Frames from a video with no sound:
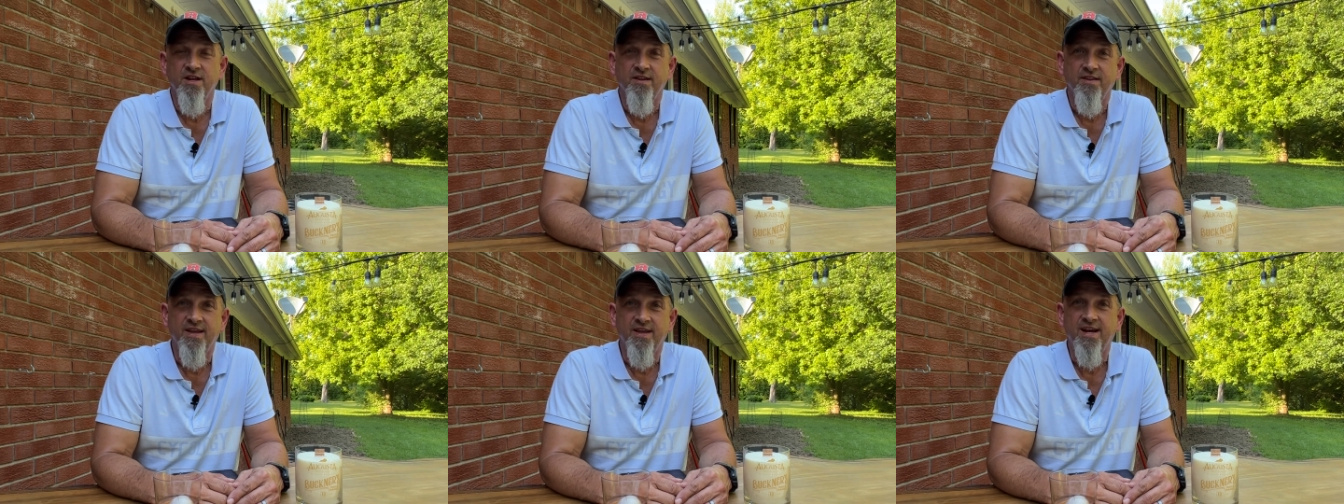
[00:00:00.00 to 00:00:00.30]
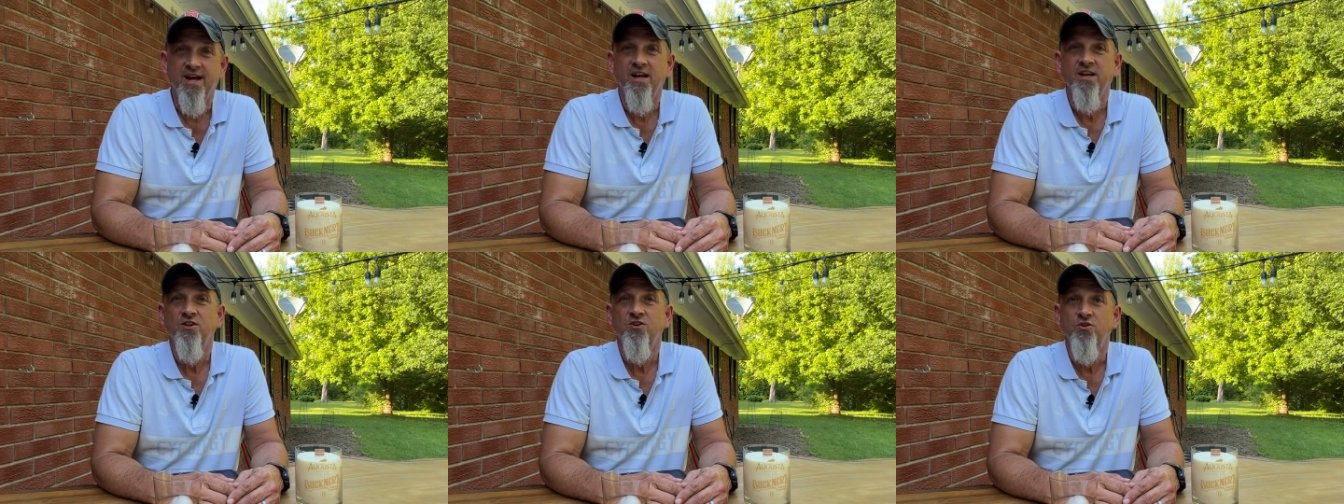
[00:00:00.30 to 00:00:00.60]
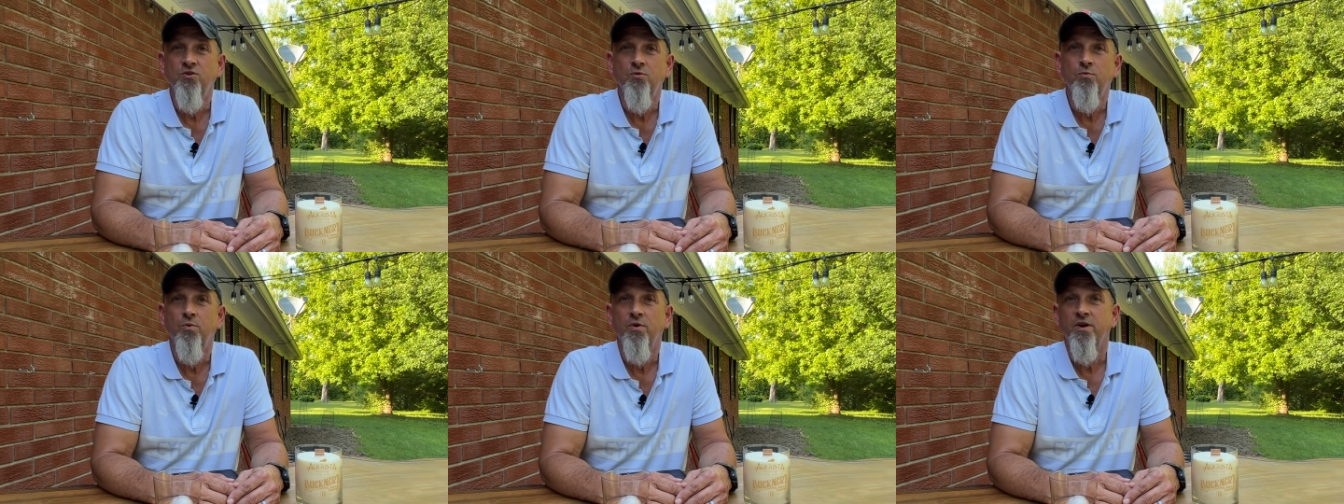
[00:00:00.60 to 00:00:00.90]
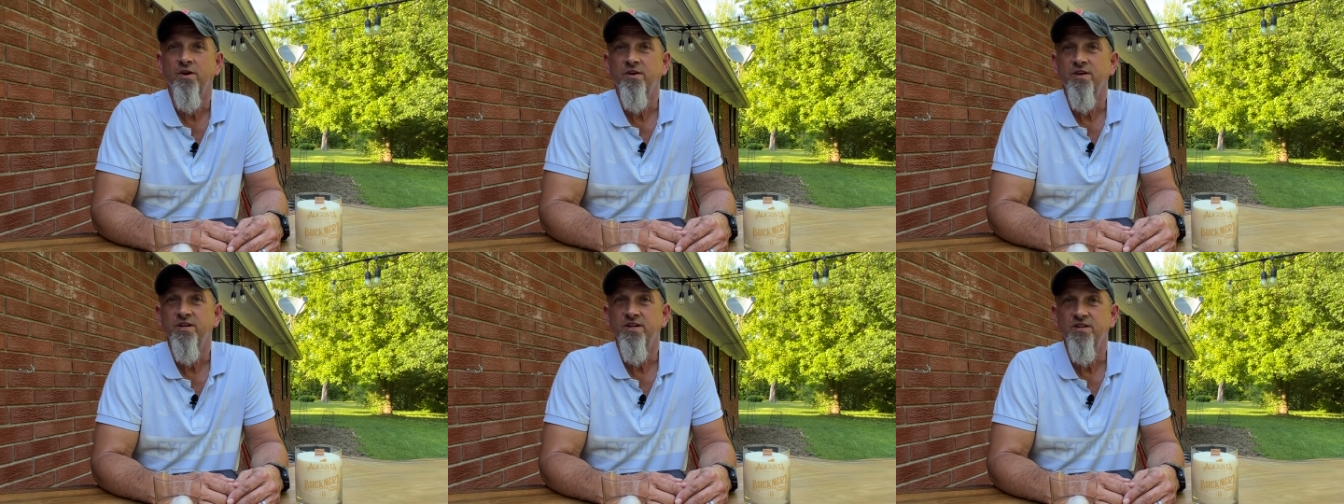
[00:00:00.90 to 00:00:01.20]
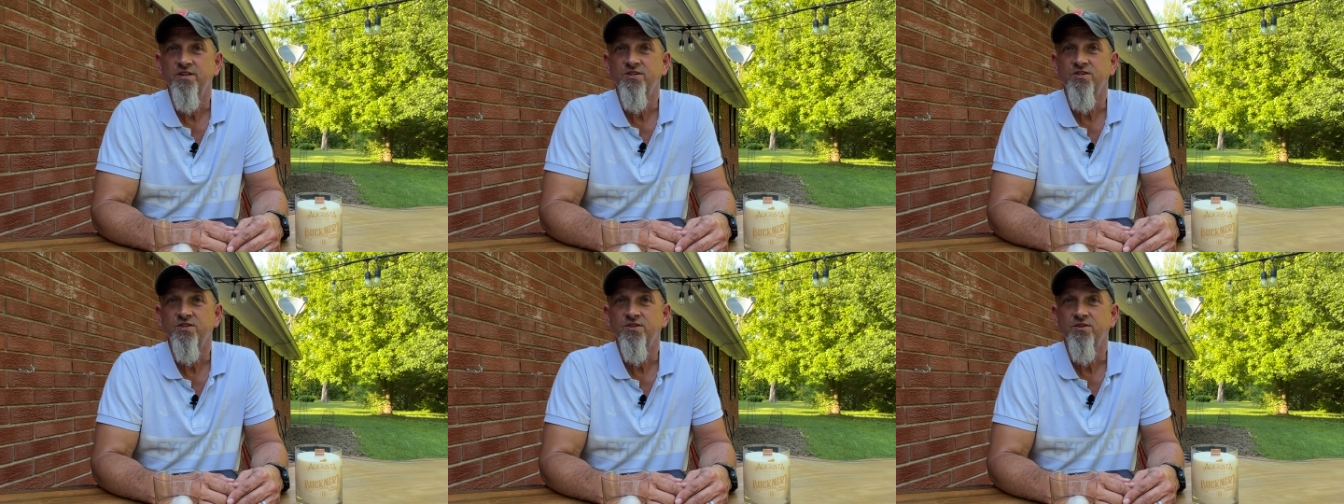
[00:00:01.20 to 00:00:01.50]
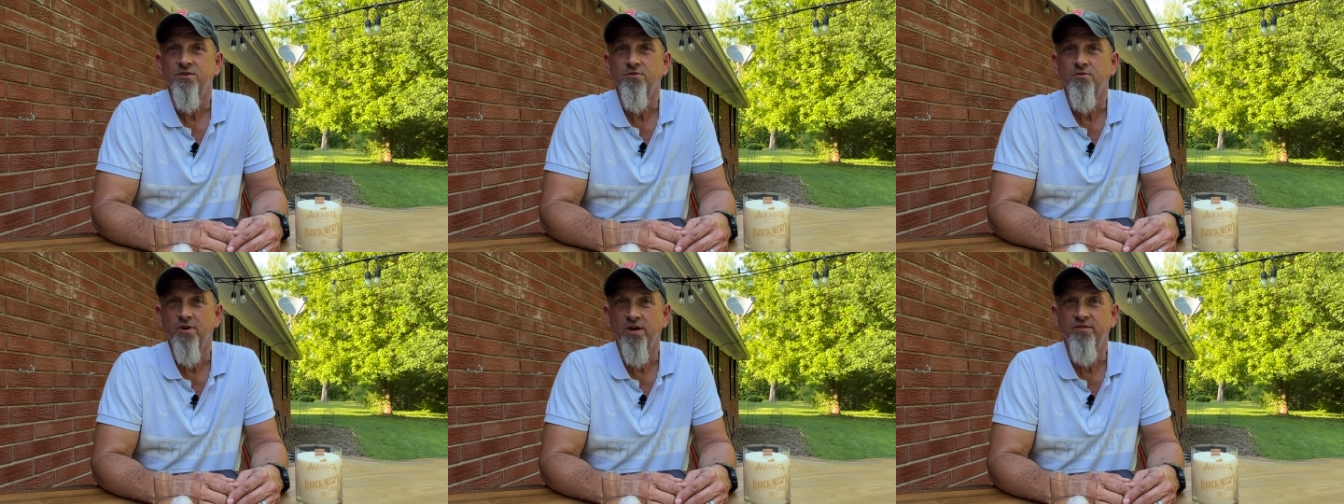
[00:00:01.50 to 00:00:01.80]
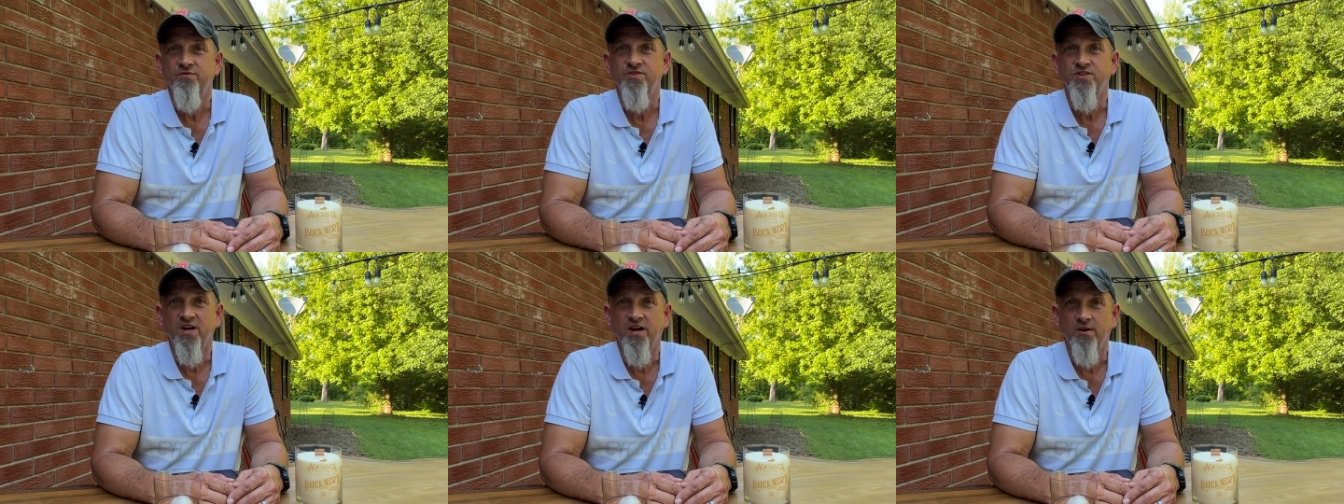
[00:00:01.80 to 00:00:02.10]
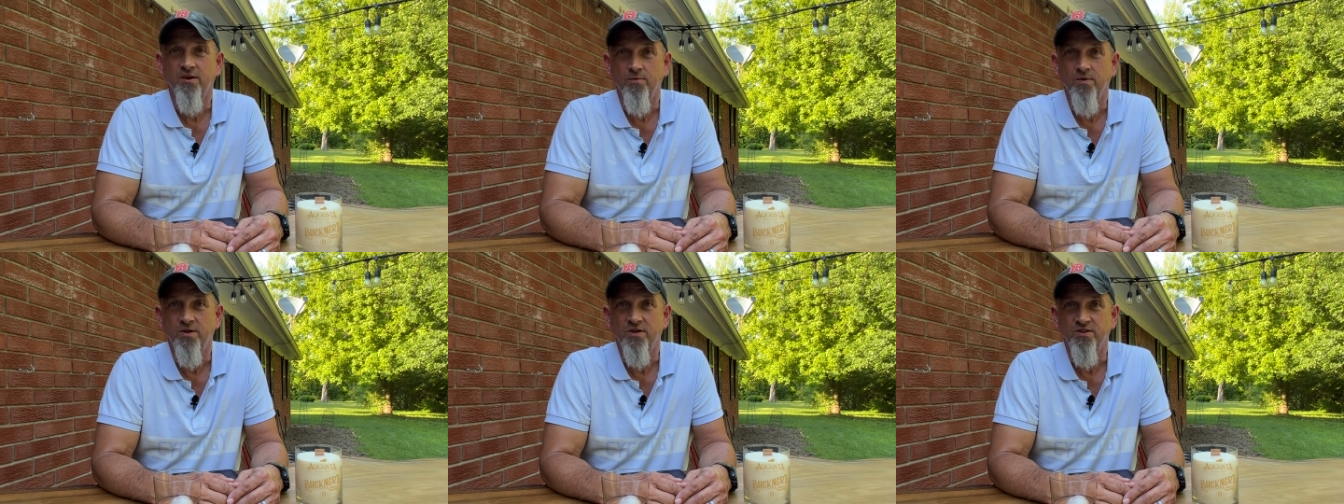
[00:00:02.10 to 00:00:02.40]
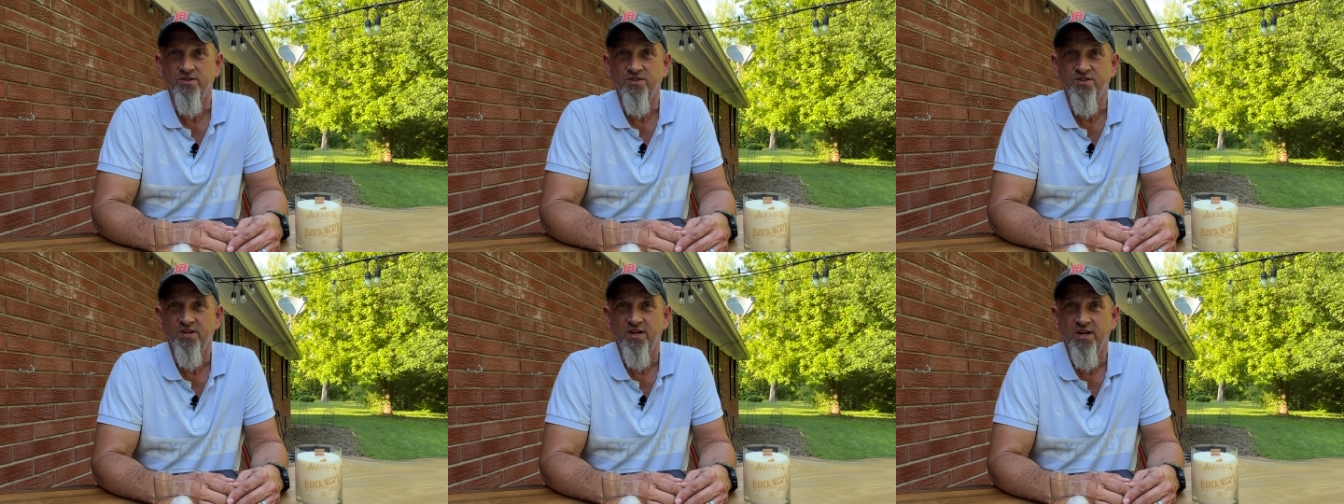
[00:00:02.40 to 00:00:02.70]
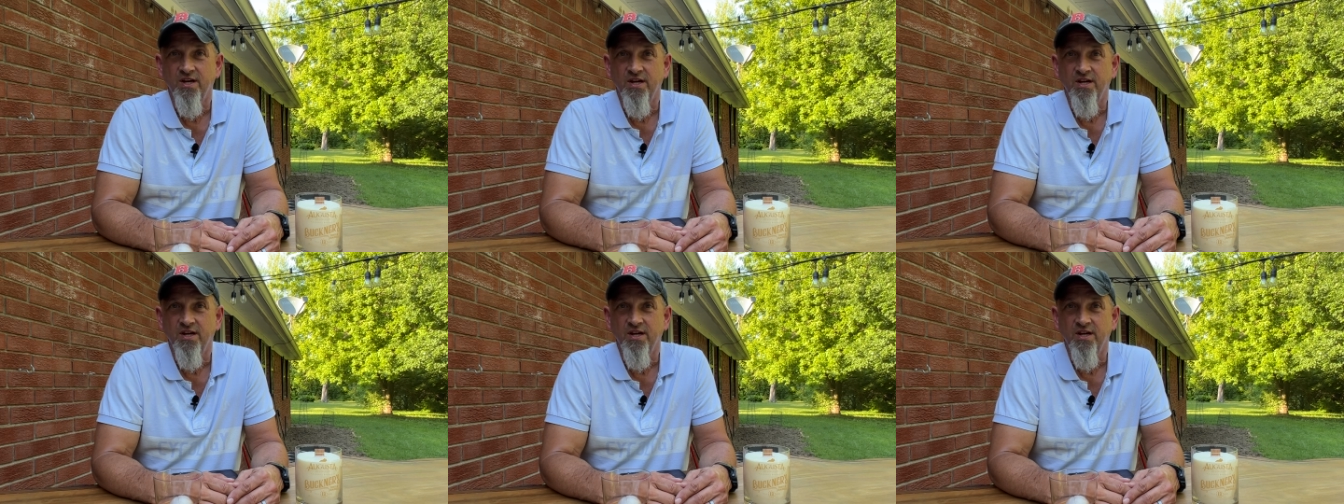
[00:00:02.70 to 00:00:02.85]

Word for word: they kind of knew where his gravesite was.